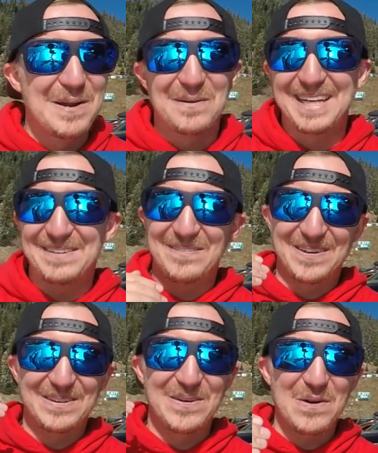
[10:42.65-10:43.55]
Like,
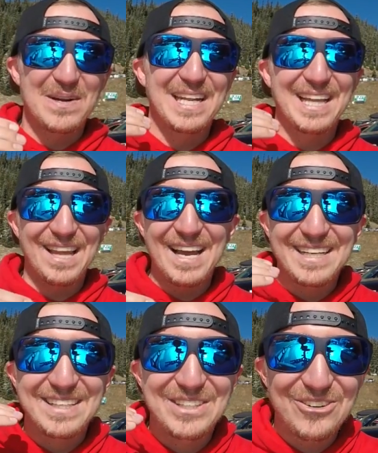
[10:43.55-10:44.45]
we're growing
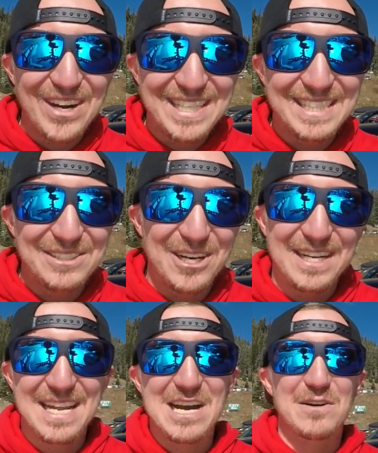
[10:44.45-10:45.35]
like crazy right
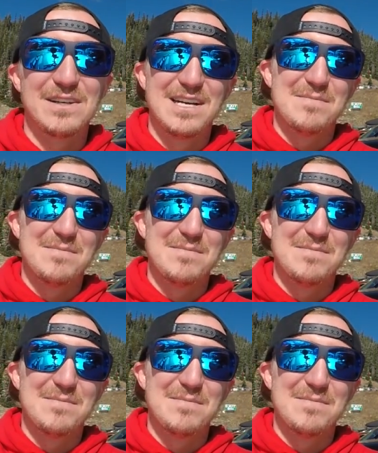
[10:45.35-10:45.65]
now.